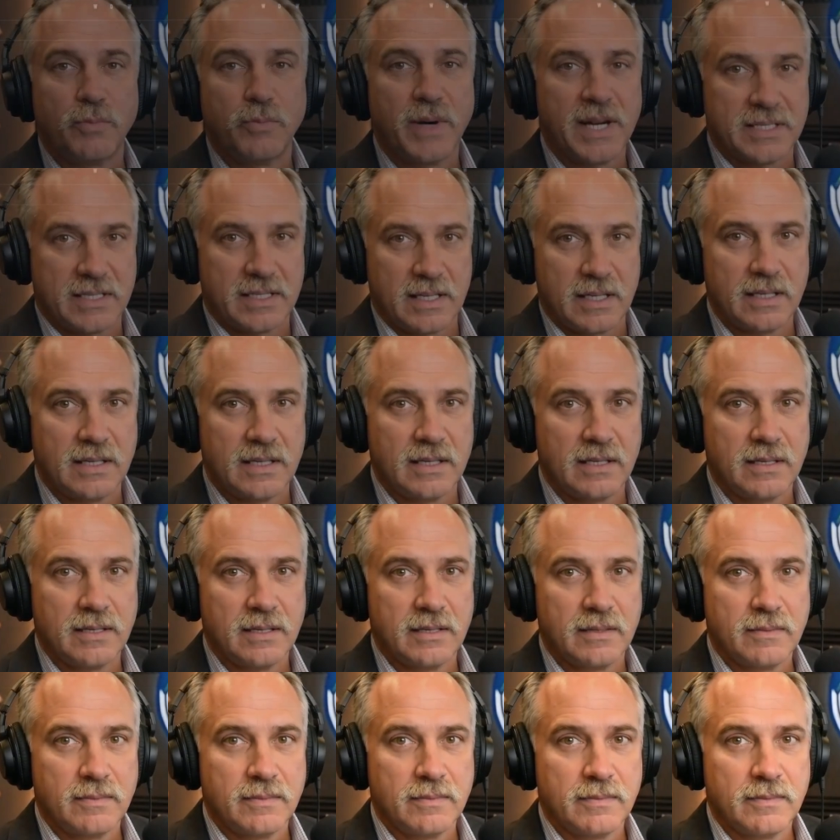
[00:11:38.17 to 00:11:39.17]
precedent.
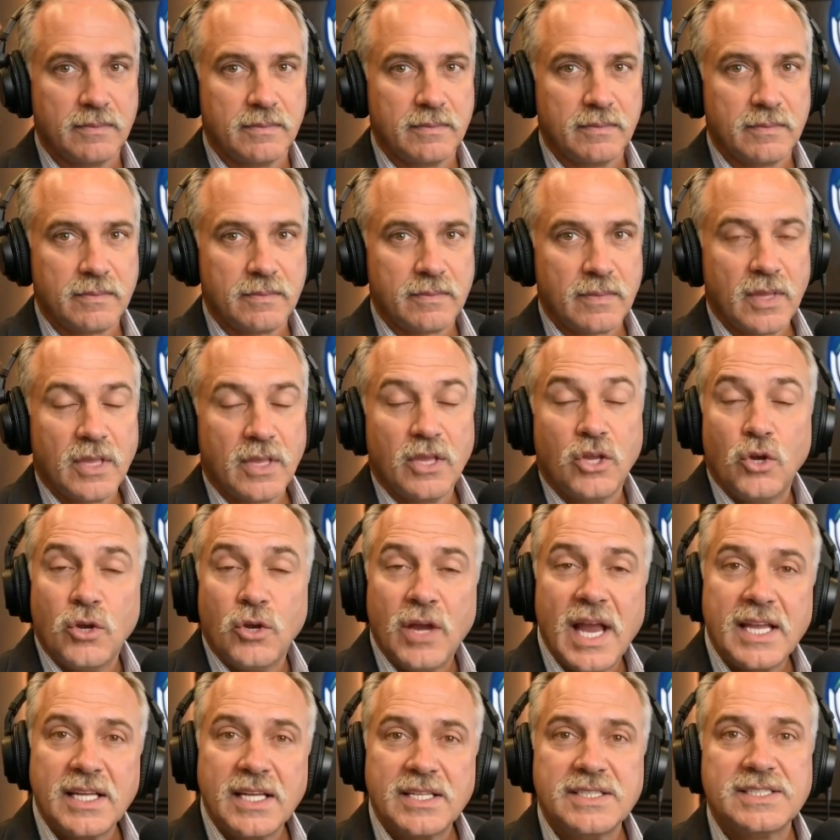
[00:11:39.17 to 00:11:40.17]
The
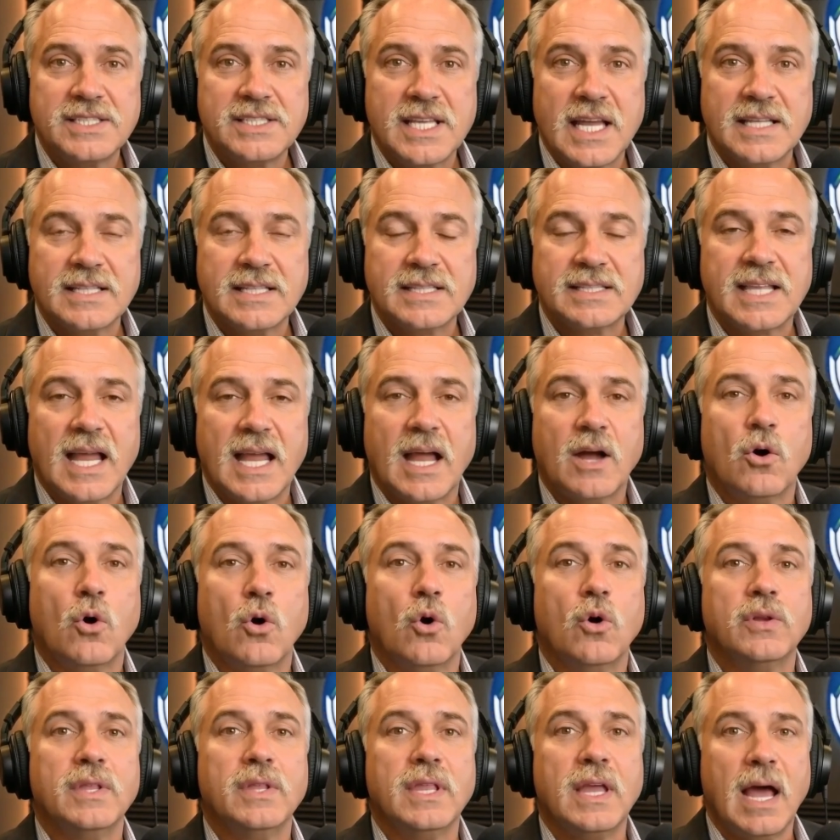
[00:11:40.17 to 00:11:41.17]
United States now
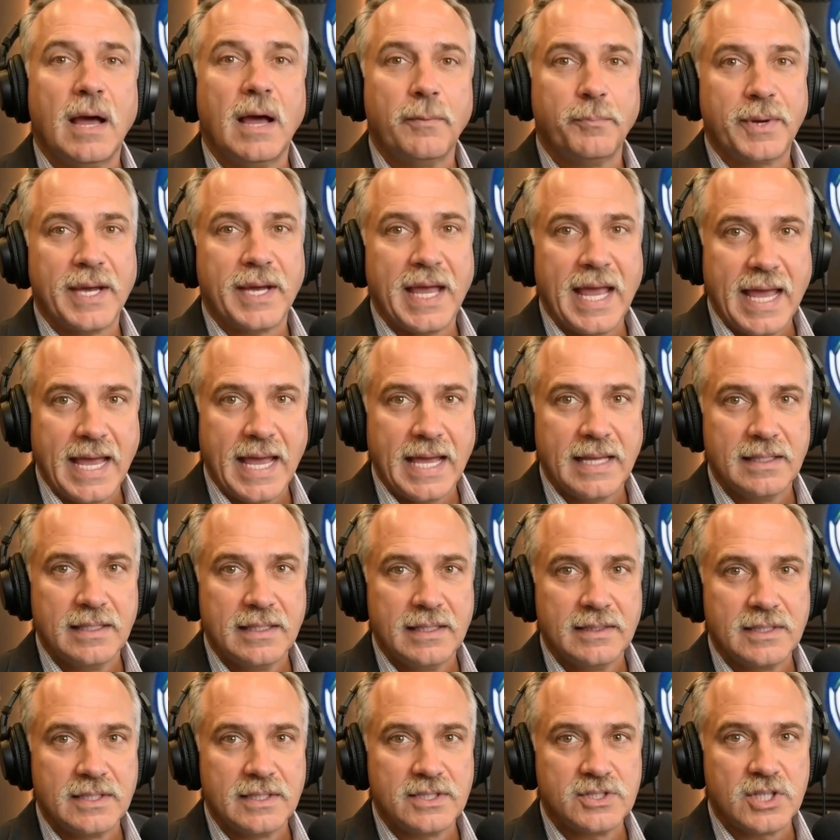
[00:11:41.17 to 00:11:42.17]
hold the upper hand
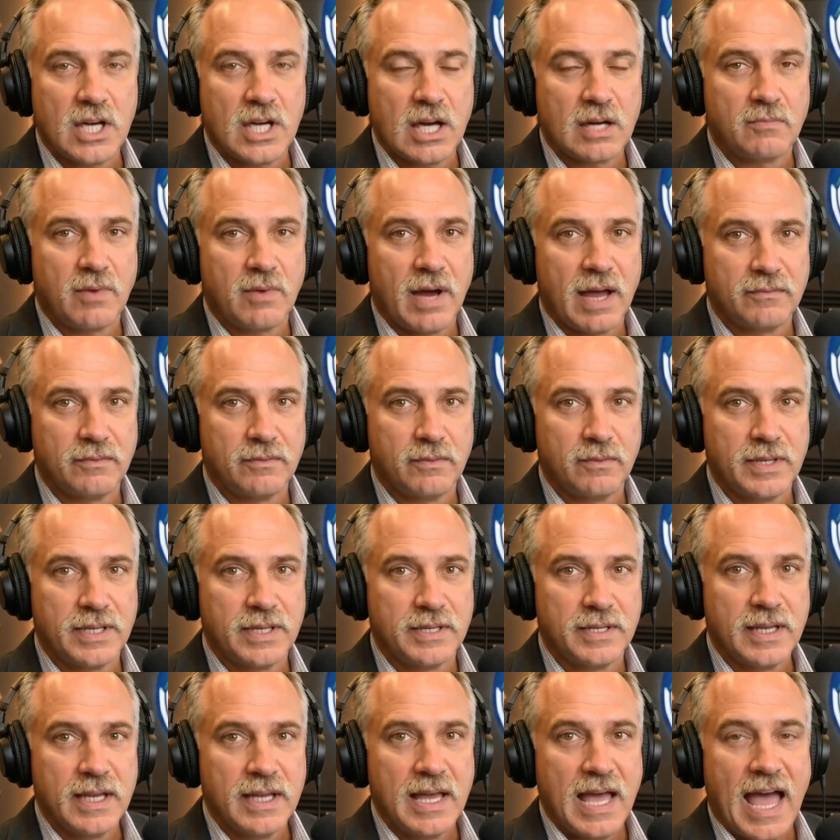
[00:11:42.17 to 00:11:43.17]
in this young rivalry,